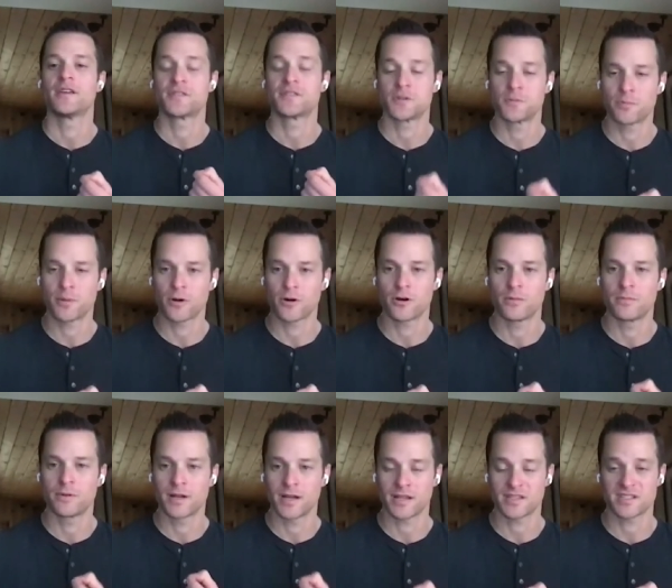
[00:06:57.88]
a
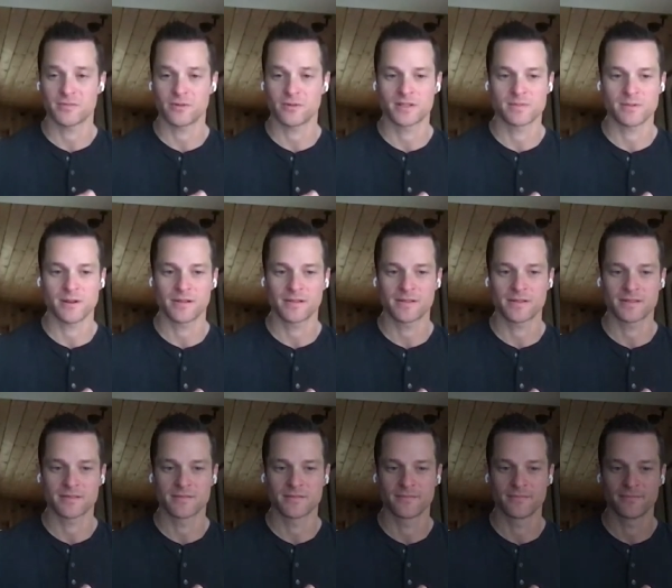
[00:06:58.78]
superb customer
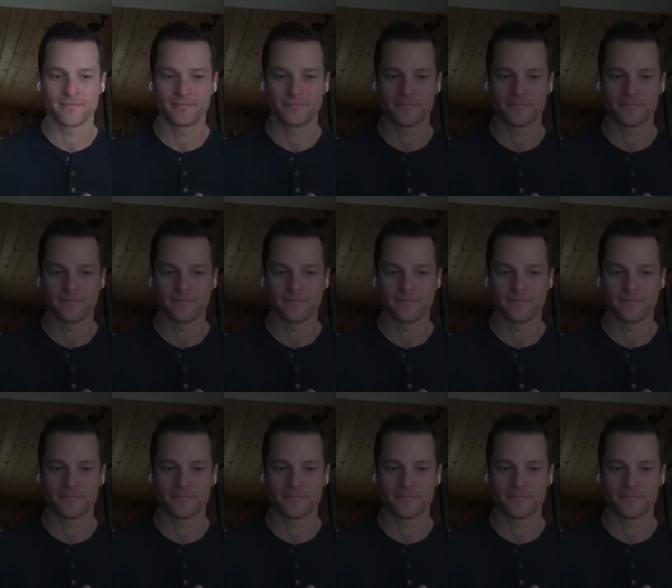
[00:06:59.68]
experience.